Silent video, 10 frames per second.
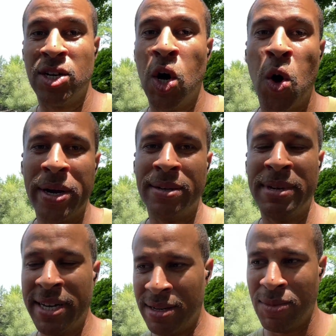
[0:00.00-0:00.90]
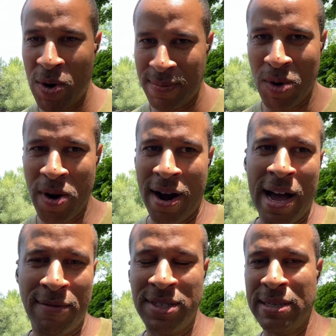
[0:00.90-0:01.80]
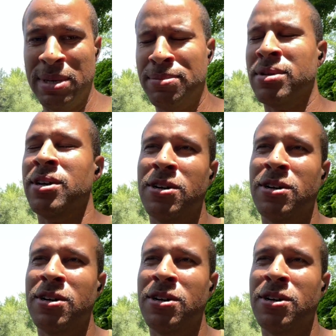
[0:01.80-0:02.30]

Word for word: going here more and more, I've seen people